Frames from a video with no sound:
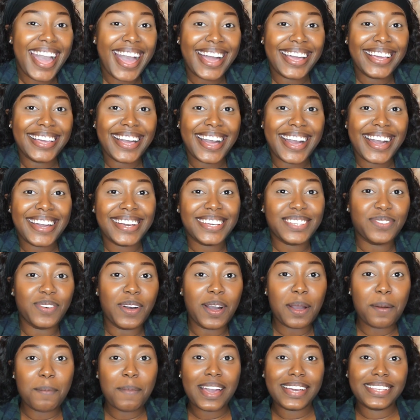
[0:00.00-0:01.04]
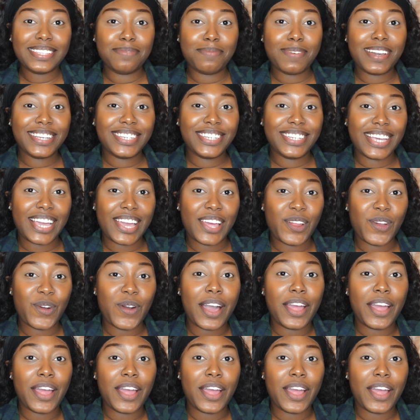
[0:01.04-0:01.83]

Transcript: Hi guys, welcome back to my channel.